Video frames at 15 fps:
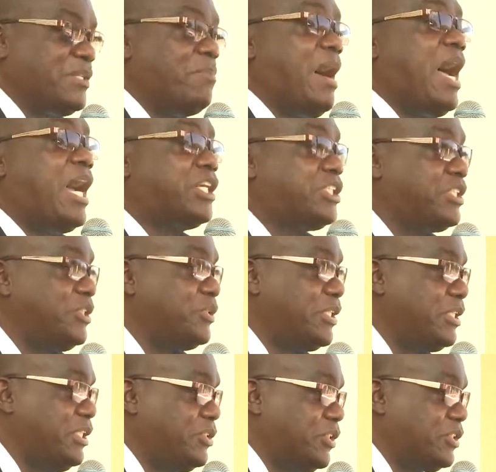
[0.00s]
Marsh used to
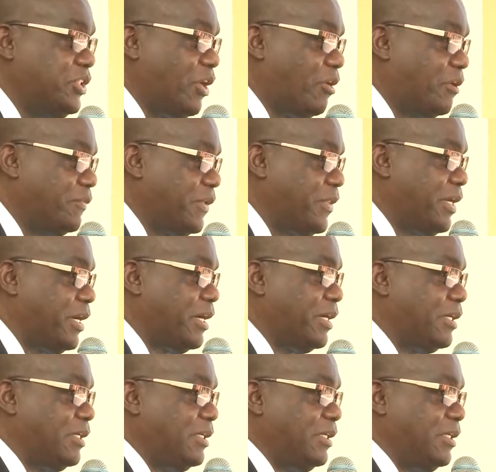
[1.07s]
teach us geography
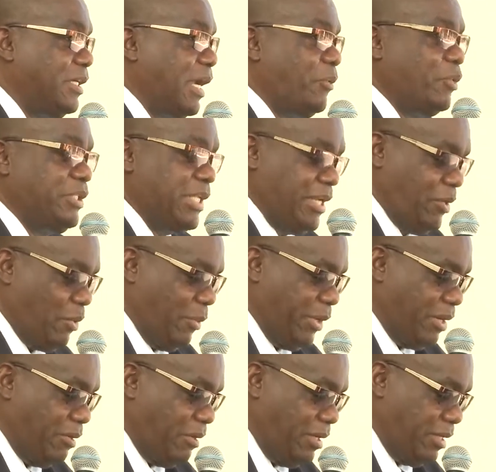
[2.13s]
there. I won't tell you what
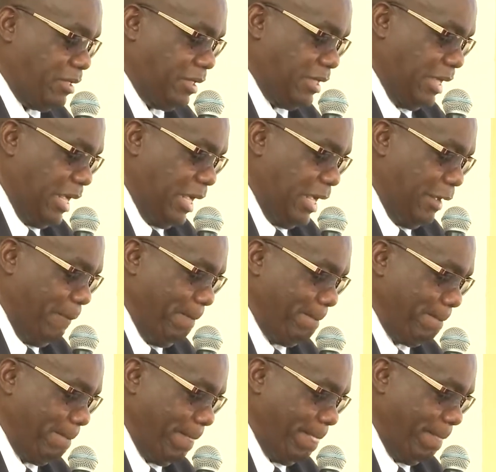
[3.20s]
we call her.
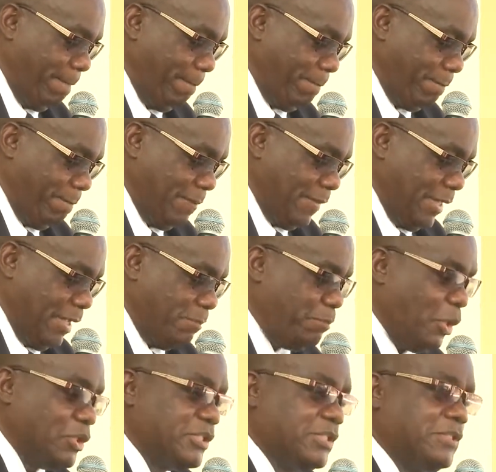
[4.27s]

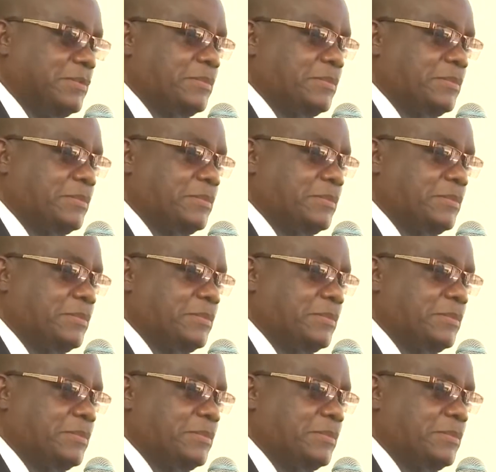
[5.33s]
But